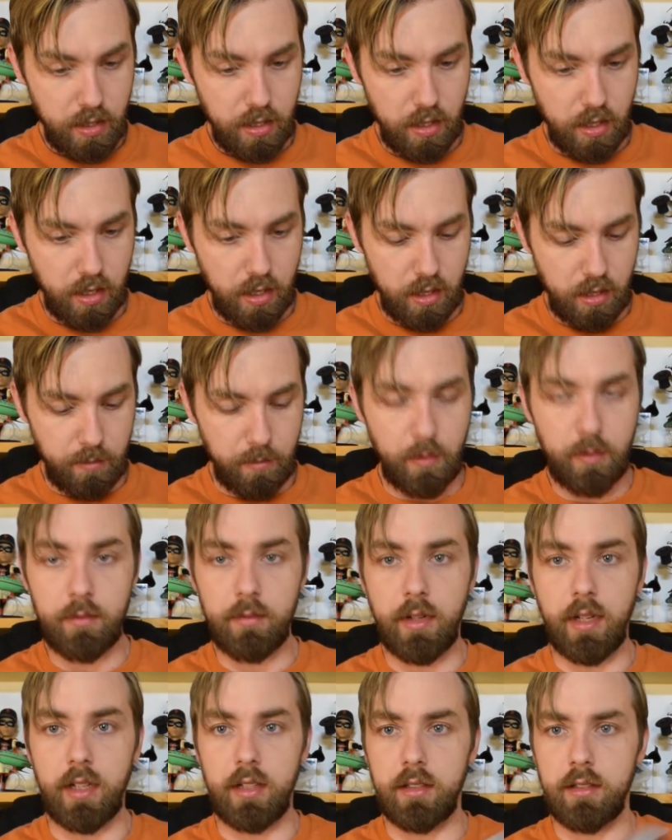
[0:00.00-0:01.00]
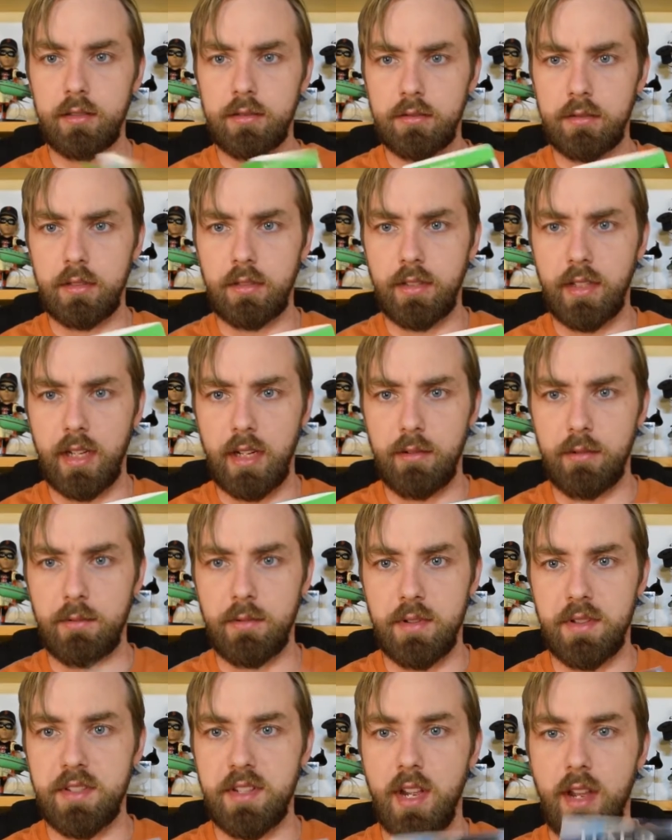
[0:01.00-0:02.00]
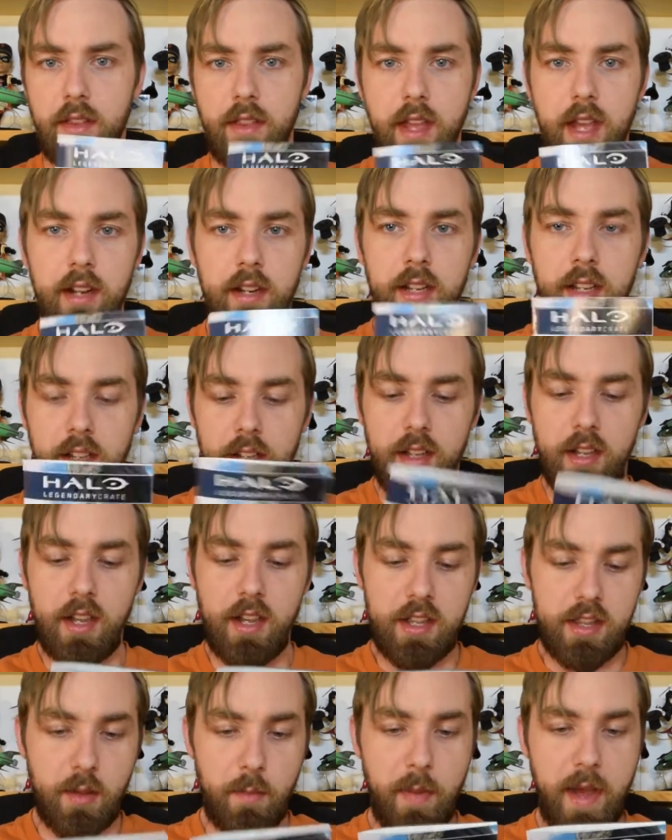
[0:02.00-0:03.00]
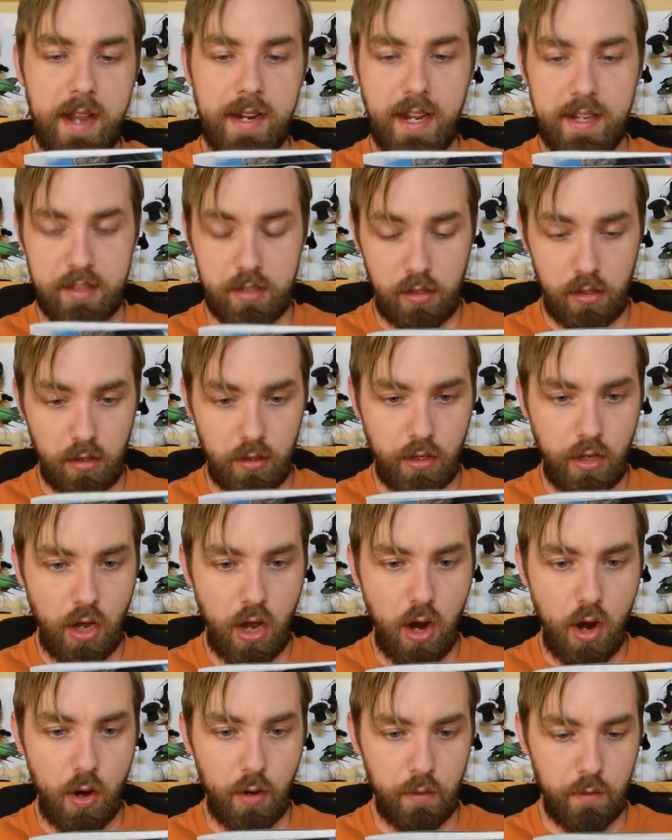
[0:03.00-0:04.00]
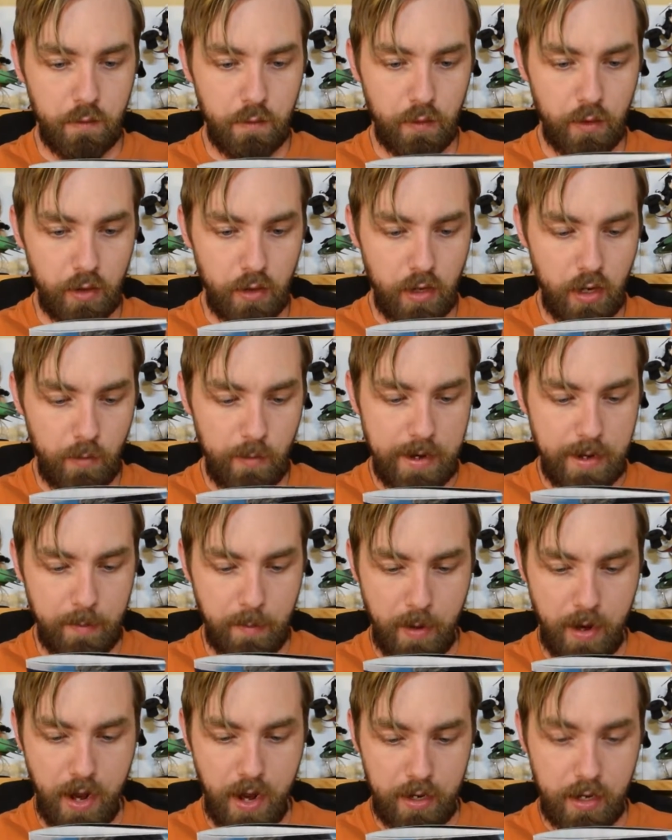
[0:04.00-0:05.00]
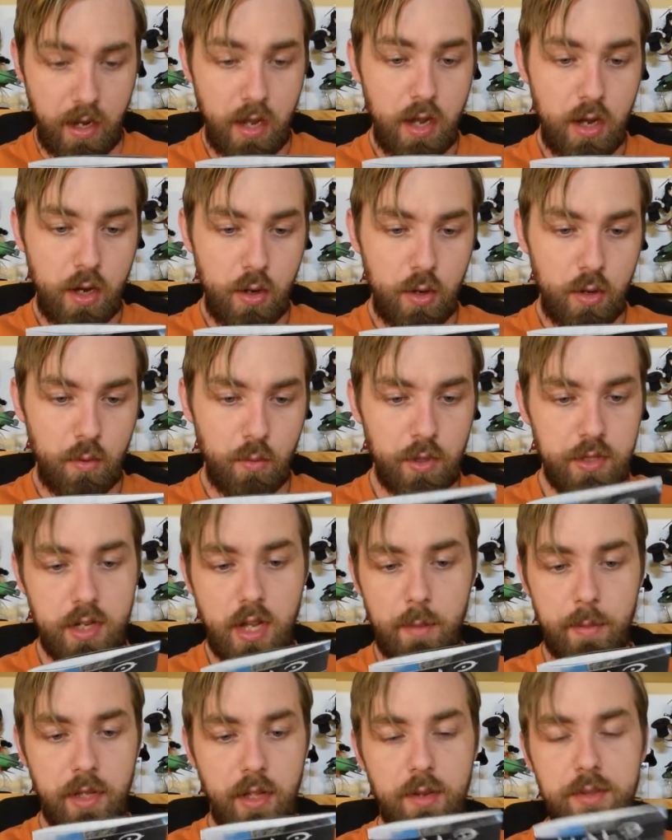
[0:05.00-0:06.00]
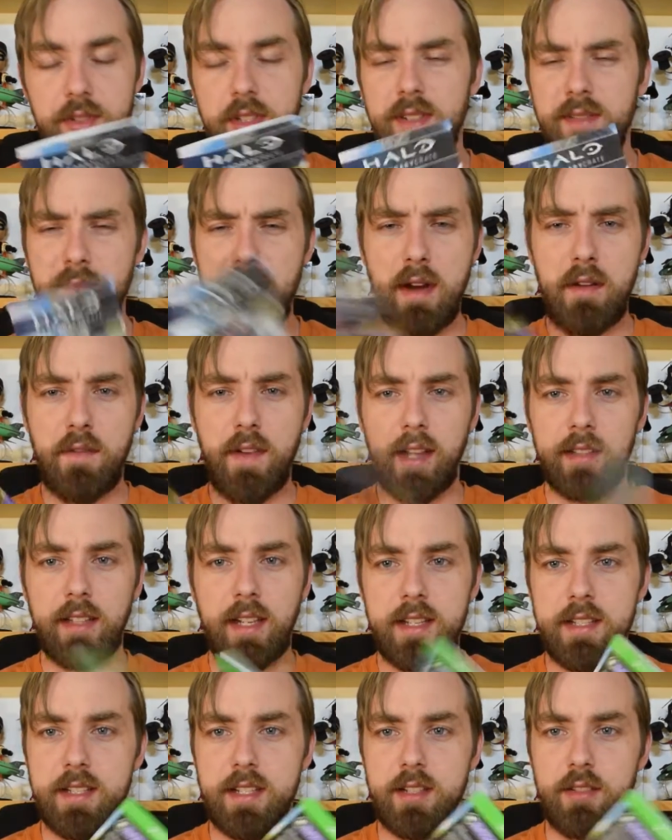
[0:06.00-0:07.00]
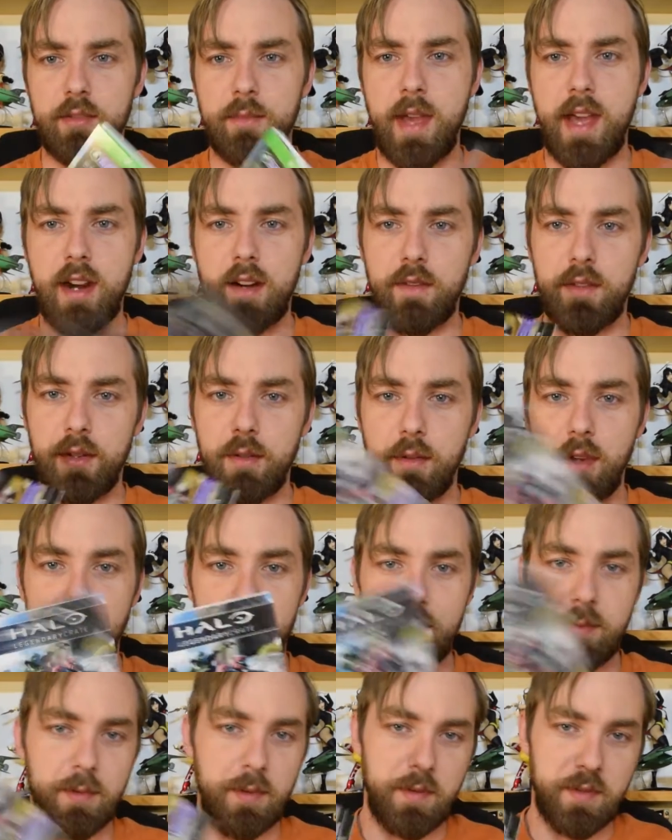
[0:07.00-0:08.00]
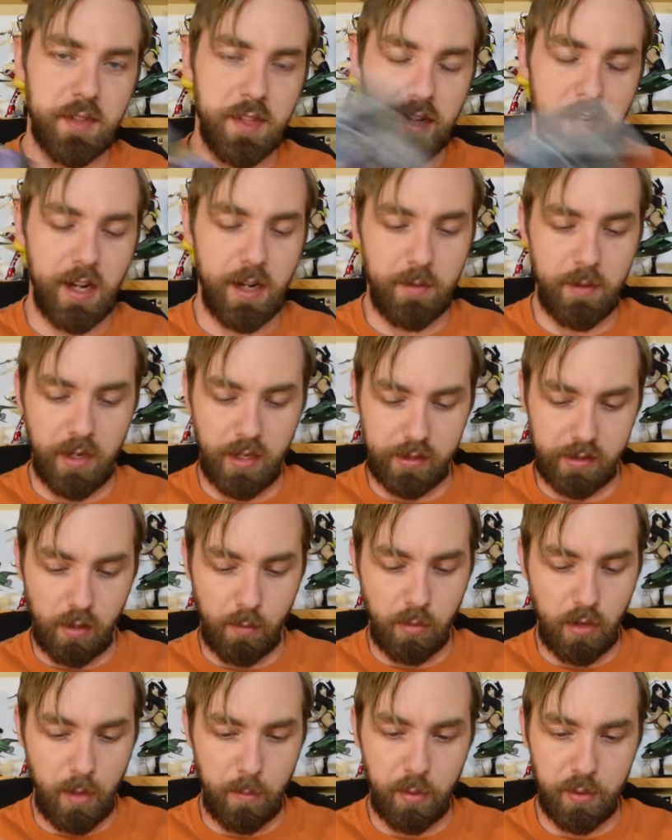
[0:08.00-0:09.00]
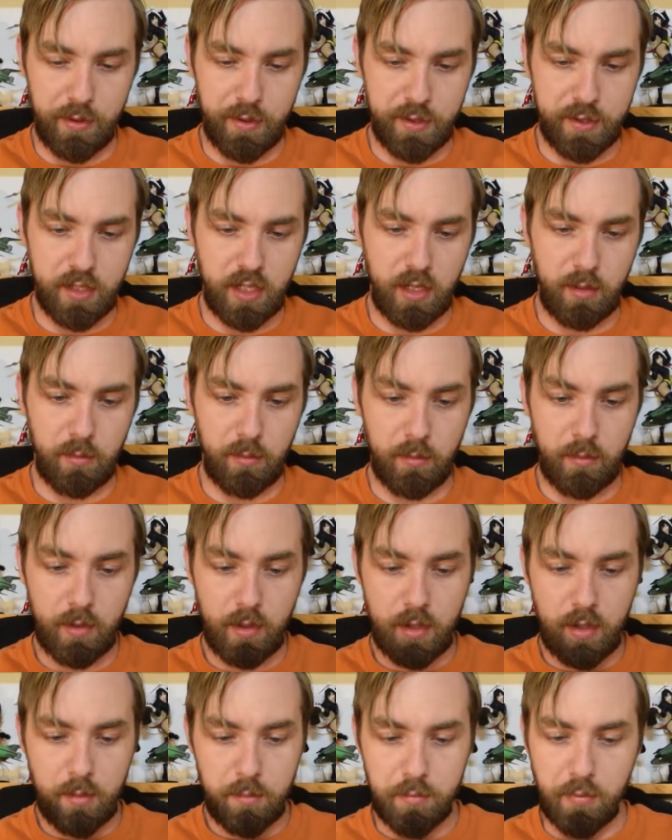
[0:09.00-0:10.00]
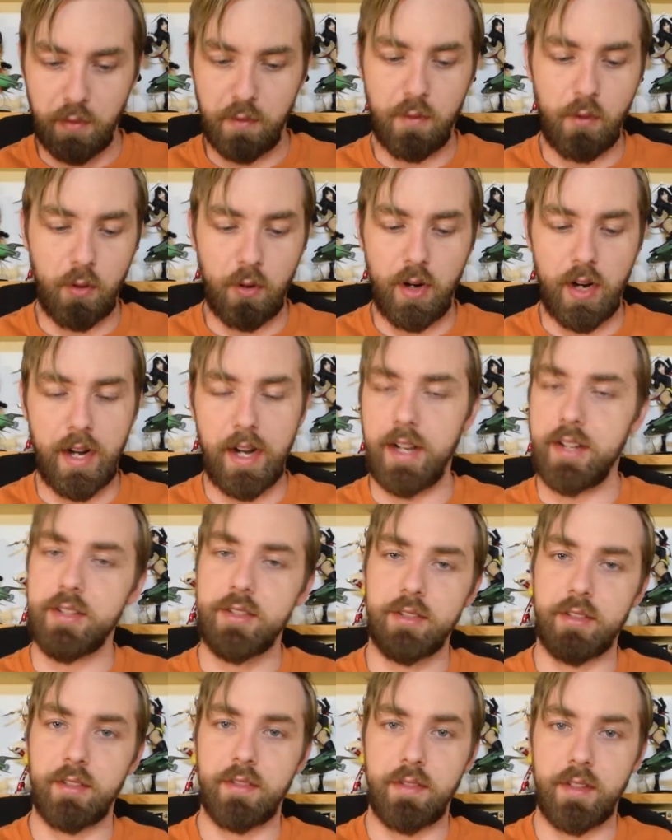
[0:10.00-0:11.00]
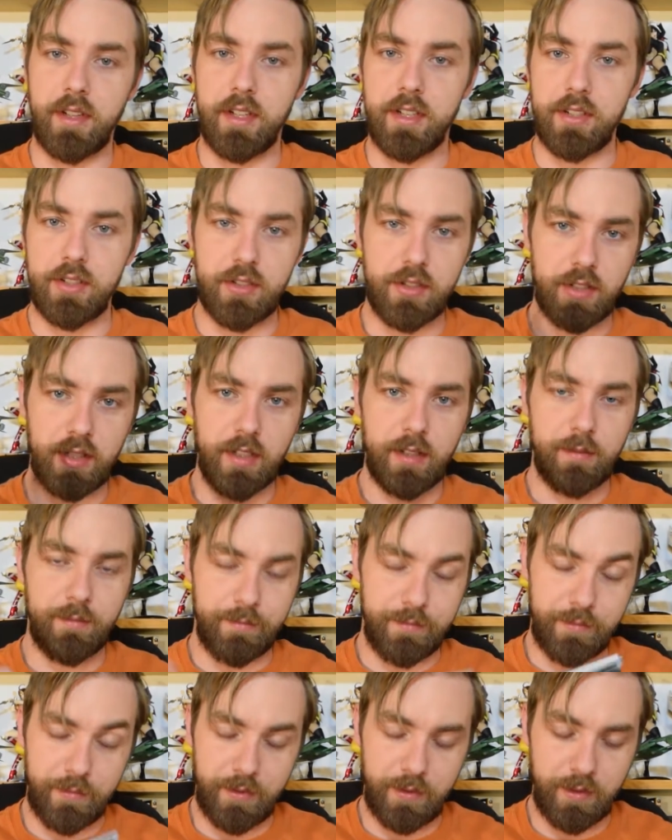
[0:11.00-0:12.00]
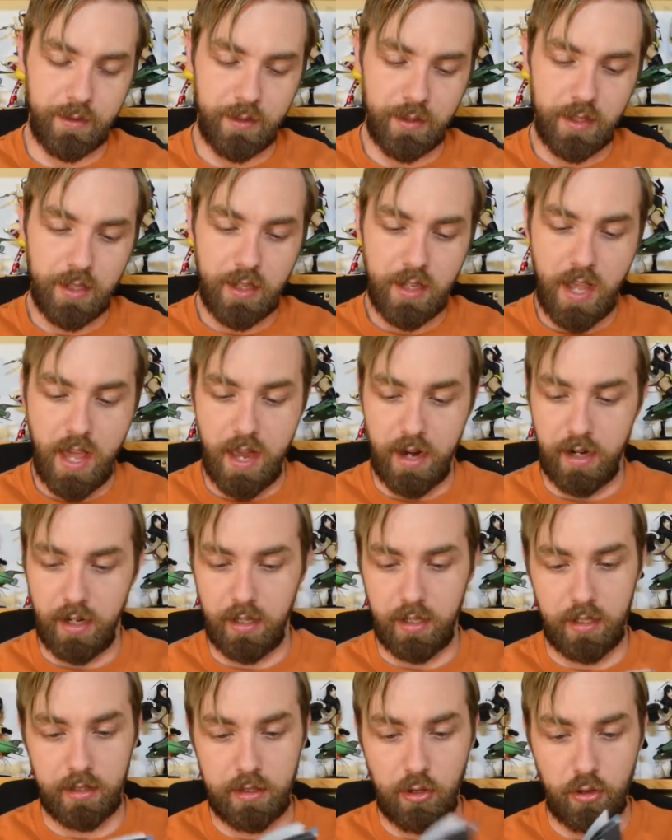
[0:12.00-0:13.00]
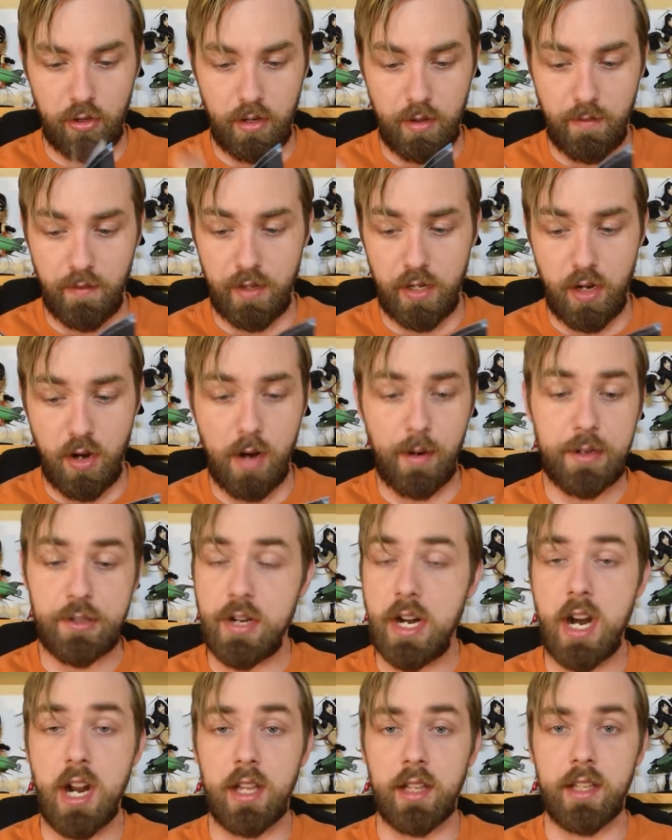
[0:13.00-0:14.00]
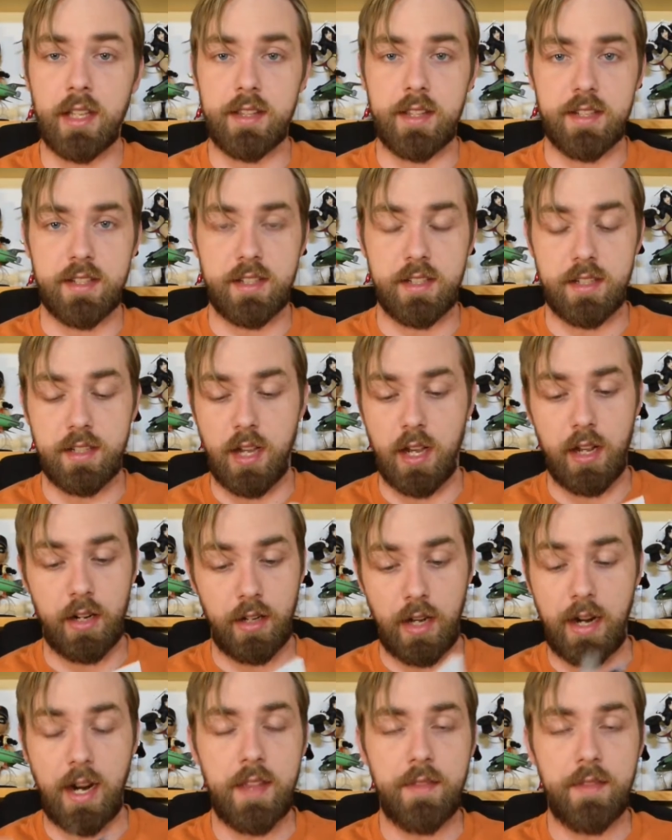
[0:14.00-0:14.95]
Well, I don't think anyone would have saw that. The back has a little code for a rec pack, which I'll be using. Matter of fact, I guess it doesn't matter if you guys would have seen it anyway, because I'll probably put this in before I actually finish editing and loading the video. I'm gonna try to get this done.